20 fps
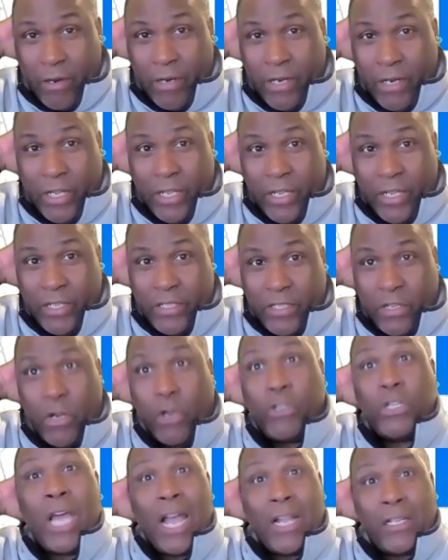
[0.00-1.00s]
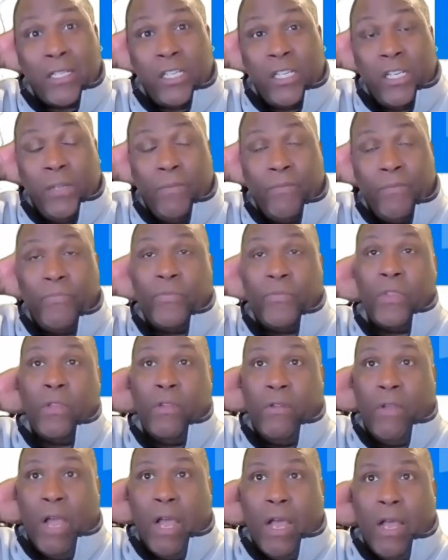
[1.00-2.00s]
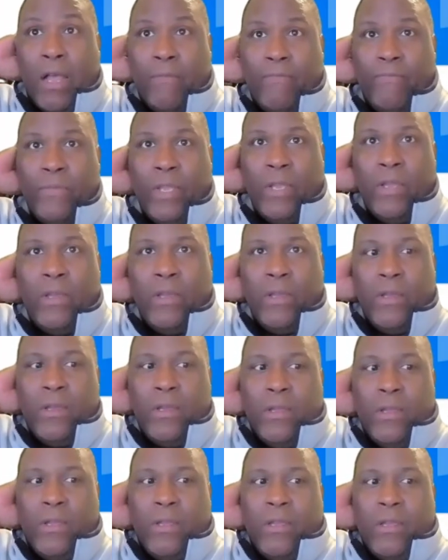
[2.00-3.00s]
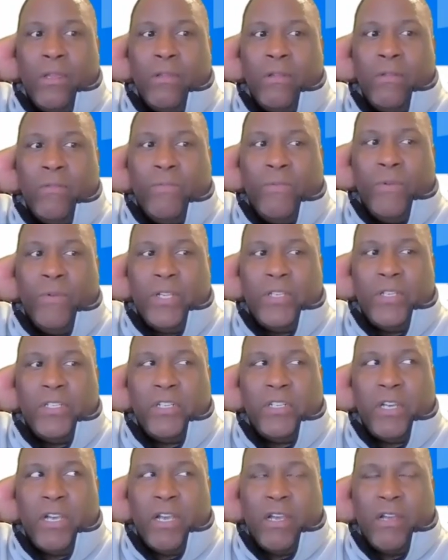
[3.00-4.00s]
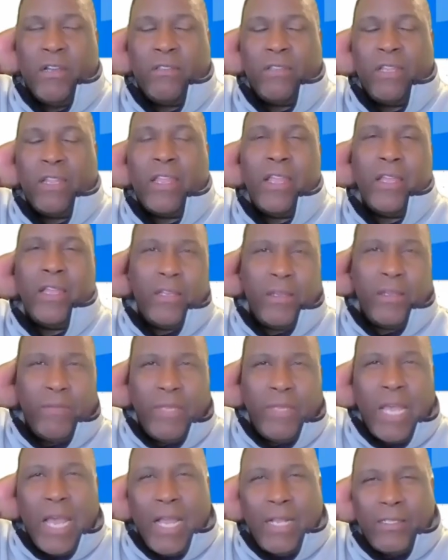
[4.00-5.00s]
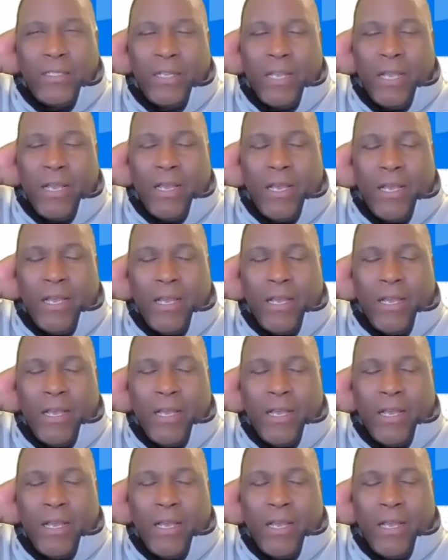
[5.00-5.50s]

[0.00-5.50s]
here is an odachi, um, which the kingdom that